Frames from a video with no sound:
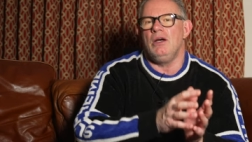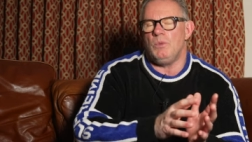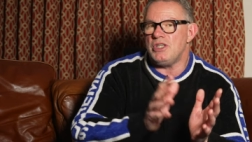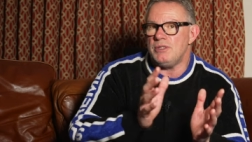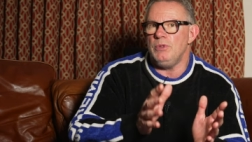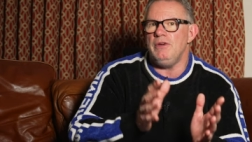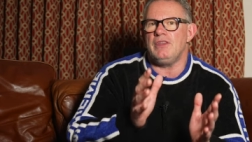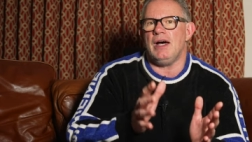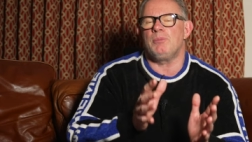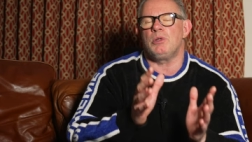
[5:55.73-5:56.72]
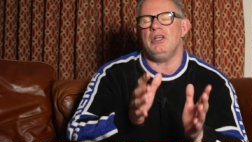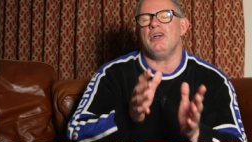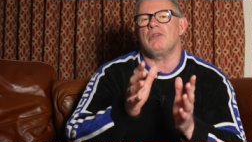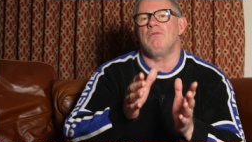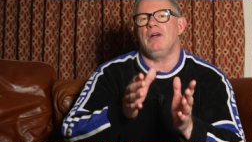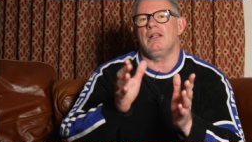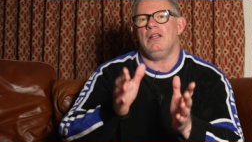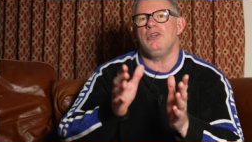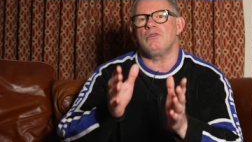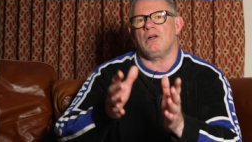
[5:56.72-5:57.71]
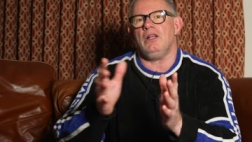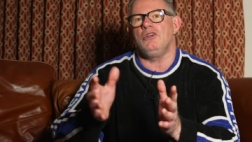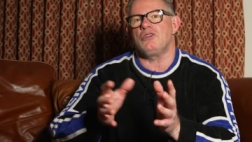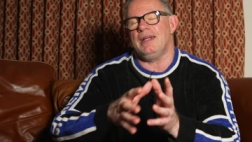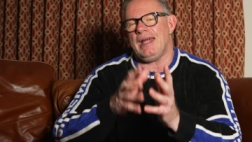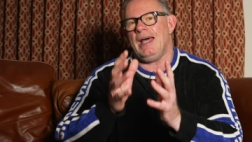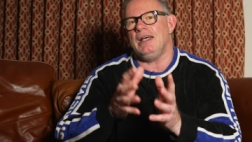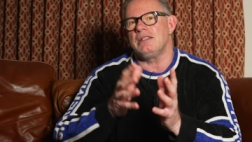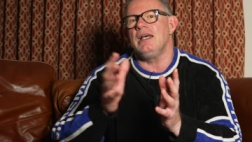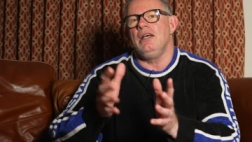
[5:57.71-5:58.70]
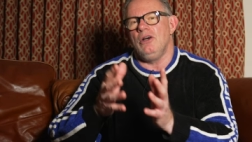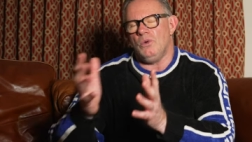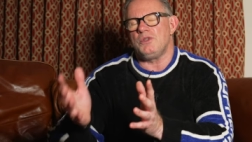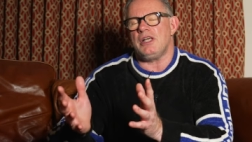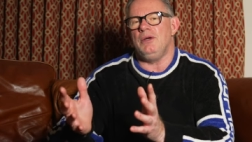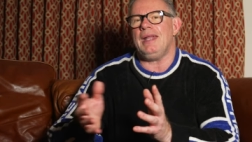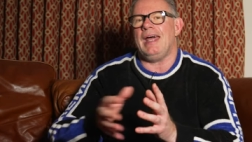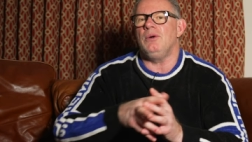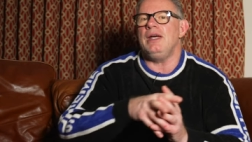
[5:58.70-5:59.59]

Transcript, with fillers: which has moved that production run closer and closer, and, and also now